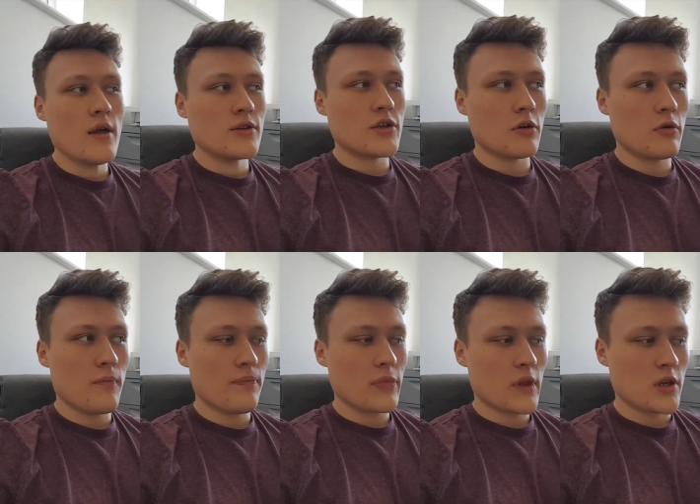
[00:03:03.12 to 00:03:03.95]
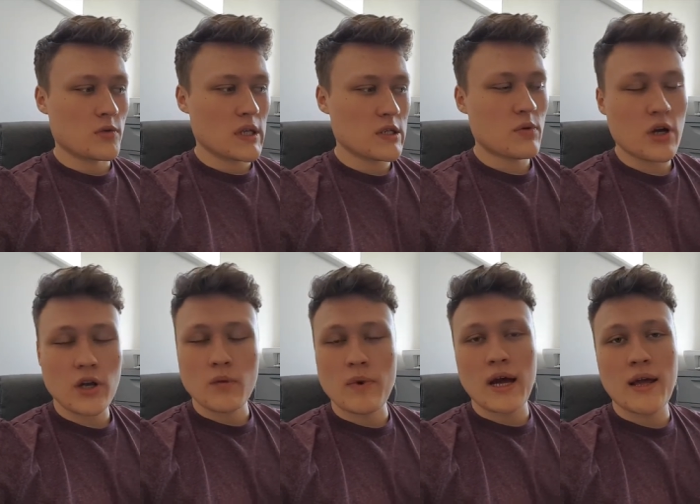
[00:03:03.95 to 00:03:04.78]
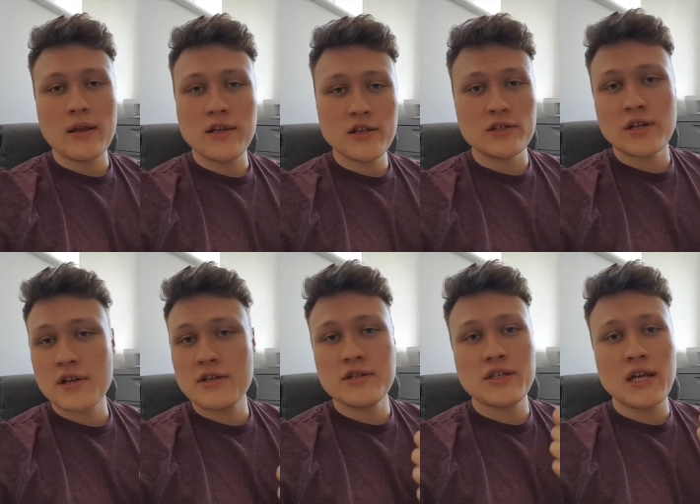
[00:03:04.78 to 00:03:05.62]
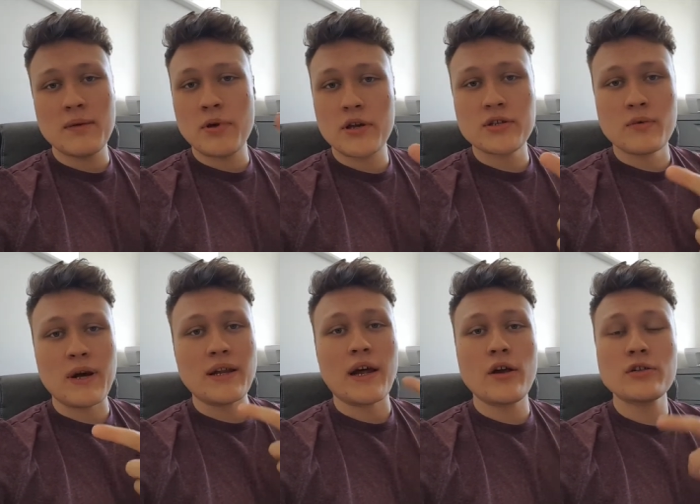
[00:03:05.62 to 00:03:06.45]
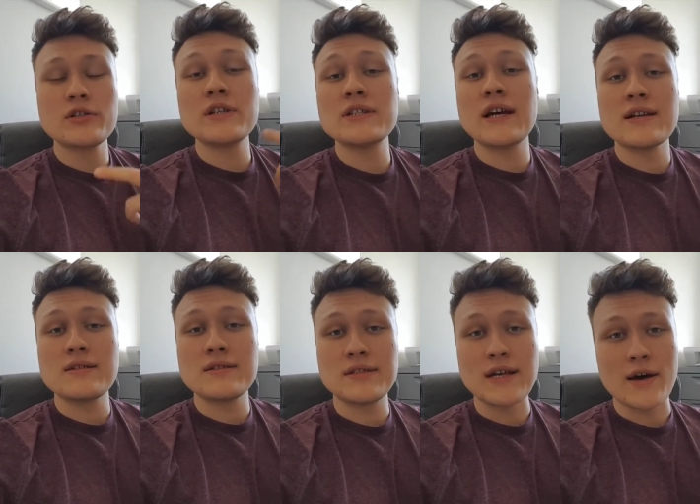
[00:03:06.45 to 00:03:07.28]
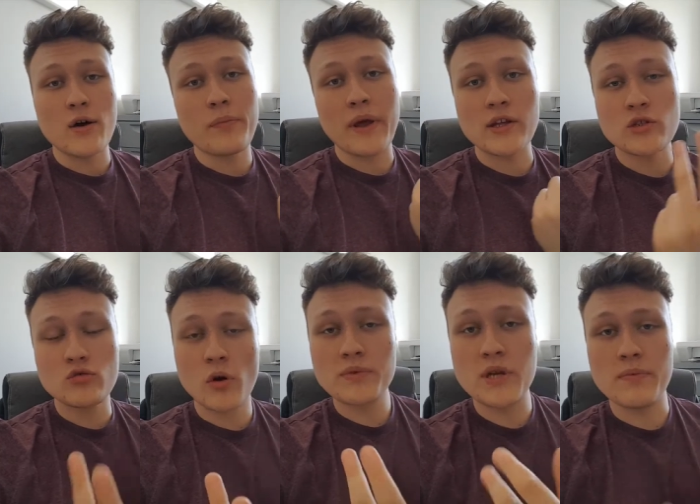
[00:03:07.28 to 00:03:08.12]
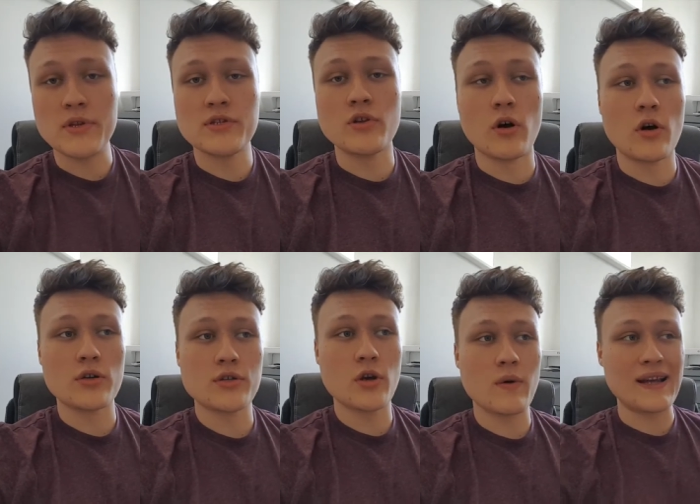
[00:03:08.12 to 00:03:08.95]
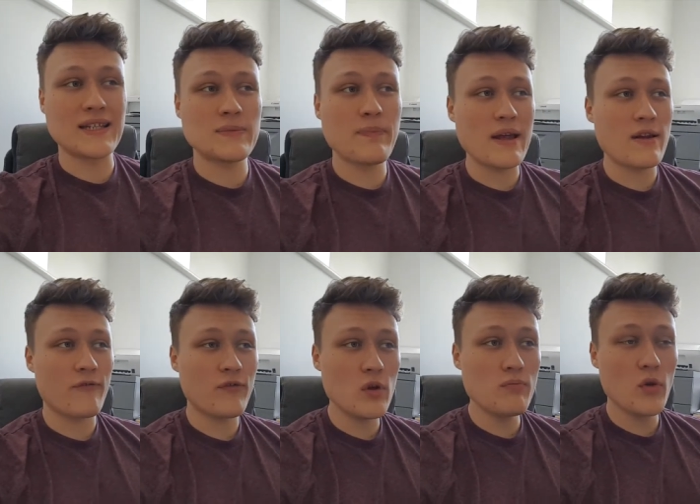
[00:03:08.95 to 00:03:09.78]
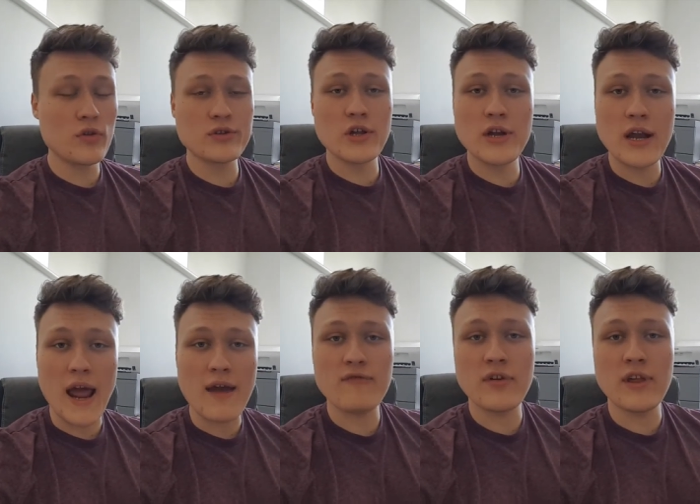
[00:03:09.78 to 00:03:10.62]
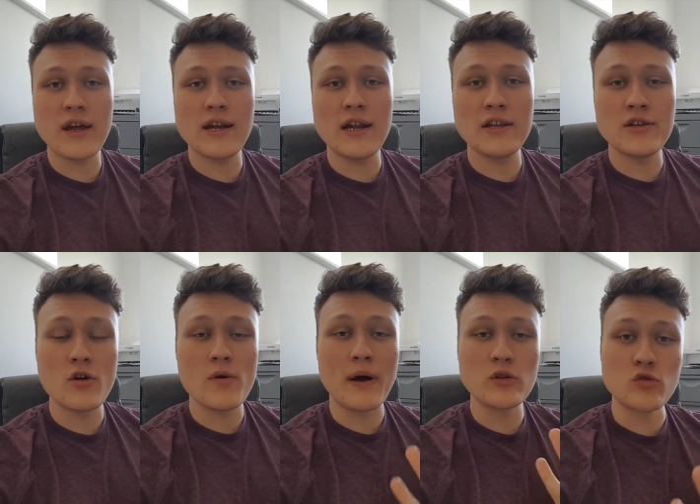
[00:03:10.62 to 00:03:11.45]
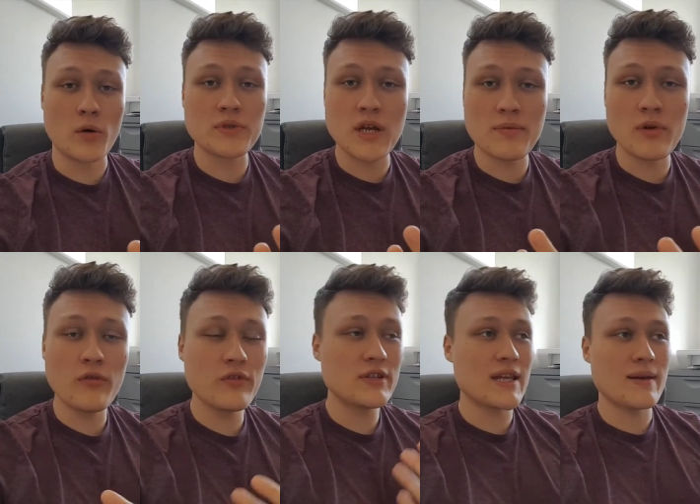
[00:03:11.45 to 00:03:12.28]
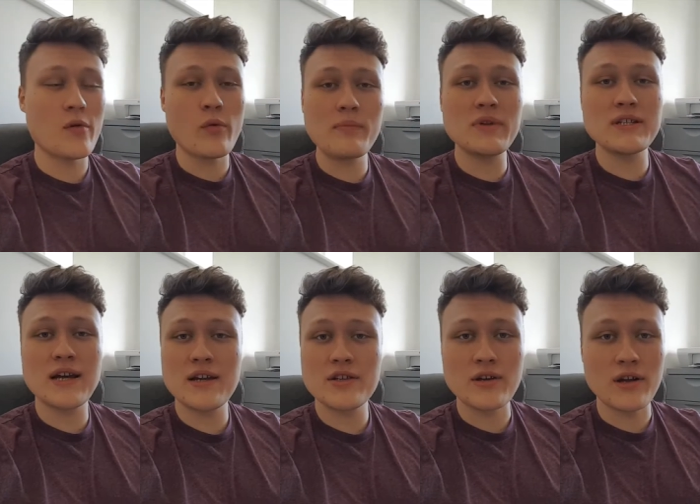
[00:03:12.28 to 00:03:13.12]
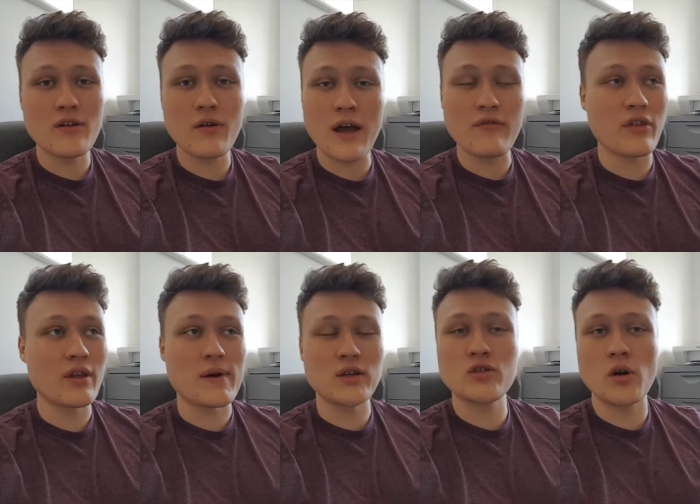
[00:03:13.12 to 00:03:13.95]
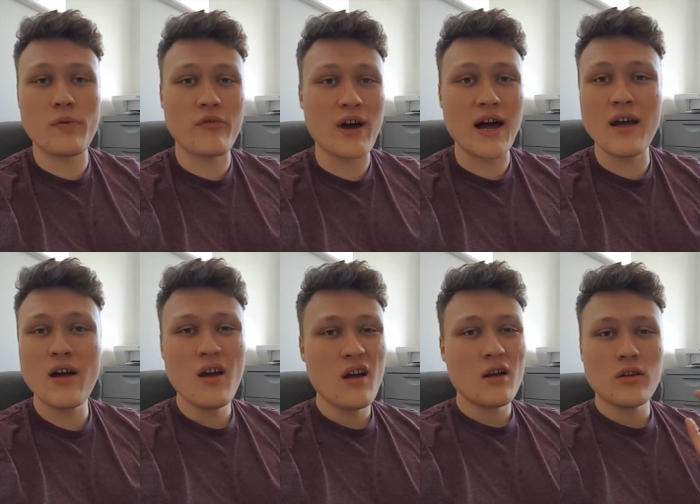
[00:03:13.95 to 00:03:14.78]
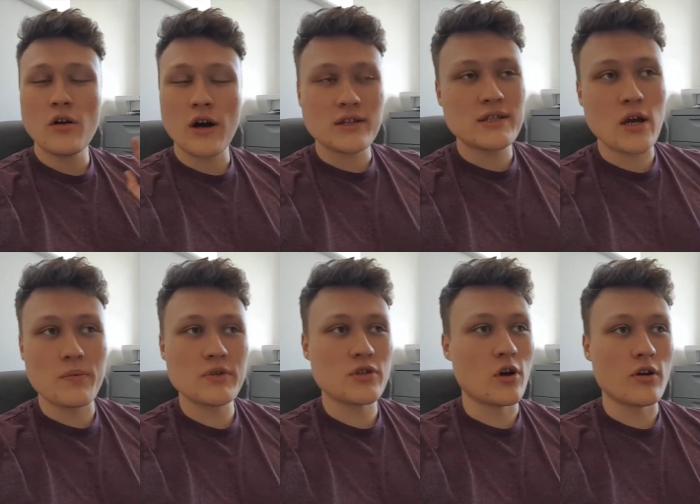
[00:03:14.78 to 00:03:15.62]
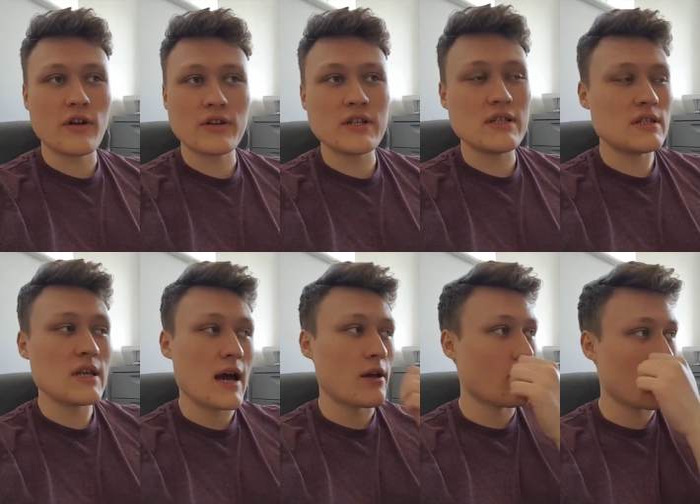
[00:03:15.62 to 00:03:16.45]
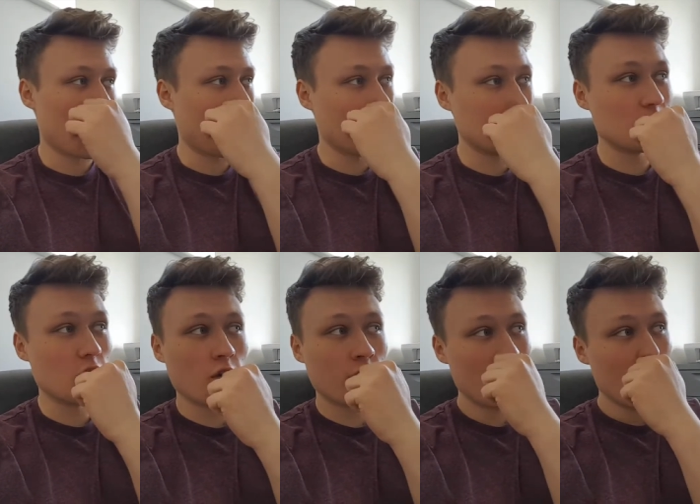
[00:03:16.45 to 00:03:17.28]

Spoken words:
So as well as working on my digital agency, personal brand, I also decided to start up a dropshipping store. So I spent a few months learning everything I needed to know about dropshipping. Obviously, I'm a web designer, so I know everything about Shopify, know how to set up a store, know how to design, all that kind of stuff.